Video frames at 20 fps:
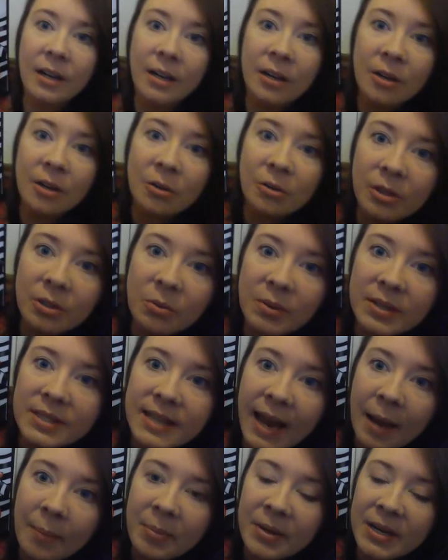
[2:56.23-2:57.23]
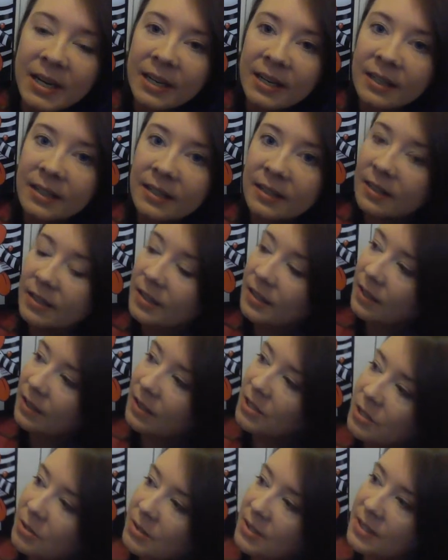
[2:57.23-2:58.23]
look what's happening.
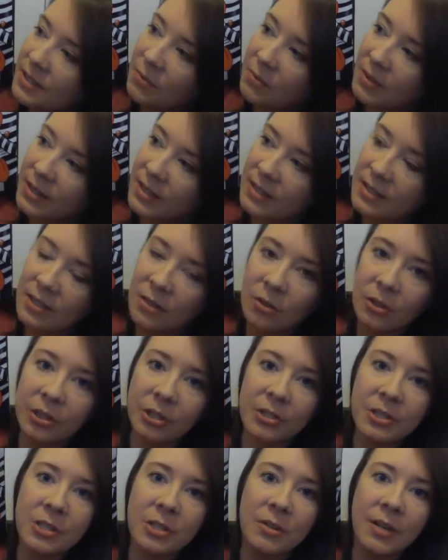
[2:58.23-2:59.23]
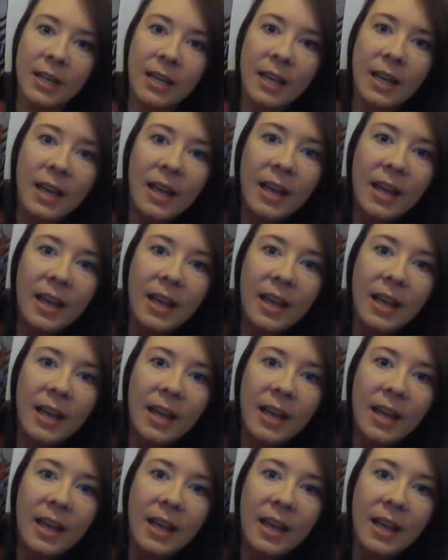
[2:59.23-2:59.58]
Do you see what this little girl's doing?